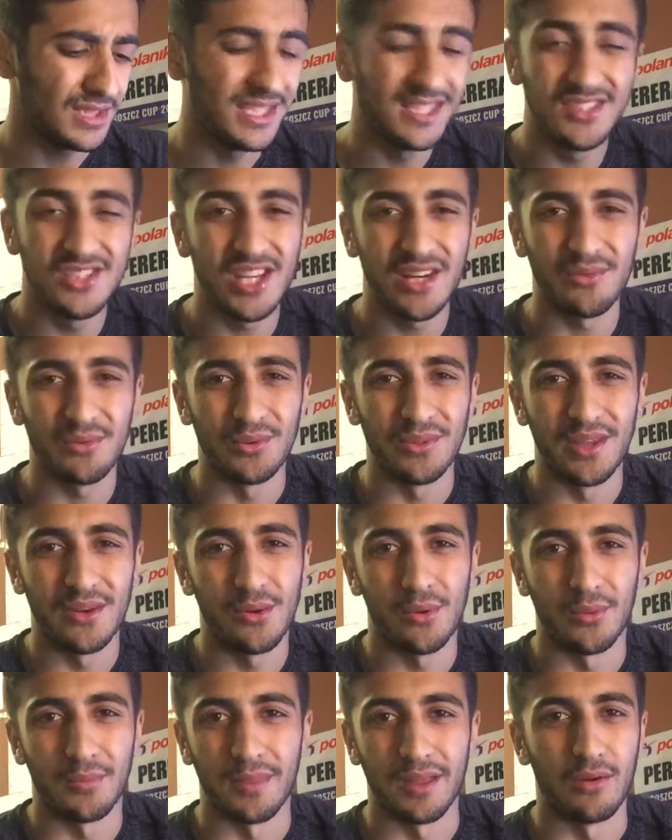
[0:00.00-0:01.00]
in general, they're
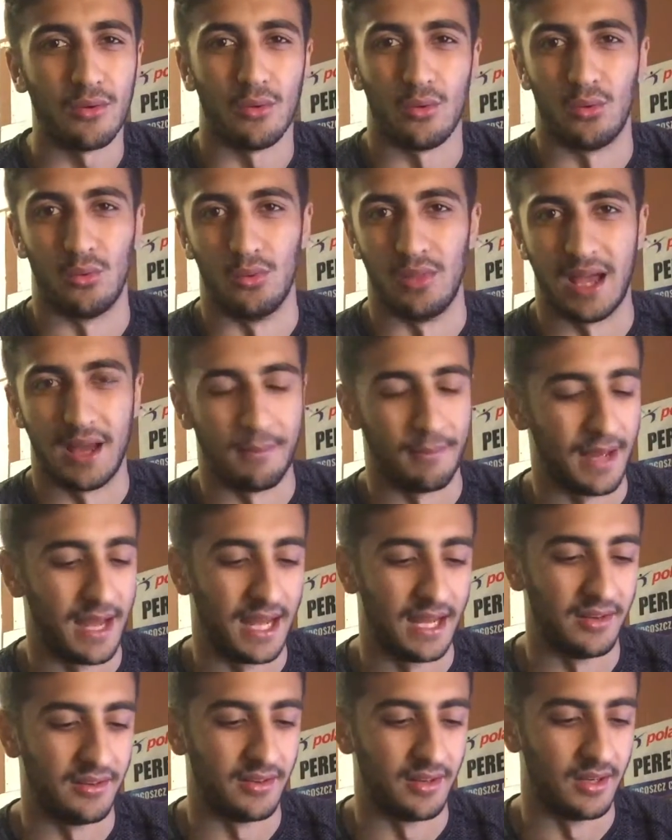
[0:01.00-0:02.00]
not they're not all that
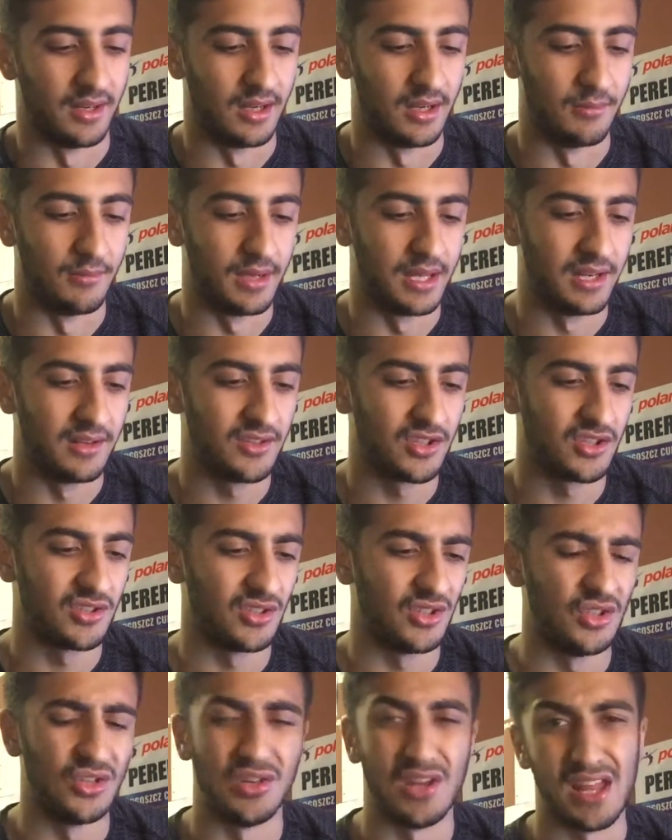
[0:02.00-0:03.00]
bad, um, and it's just
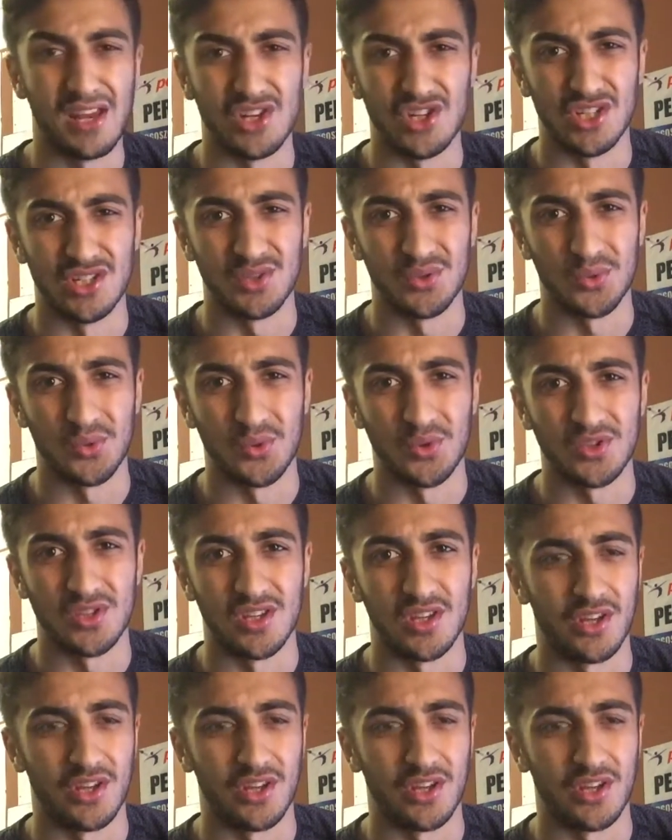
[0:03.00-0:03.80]
a good energy source.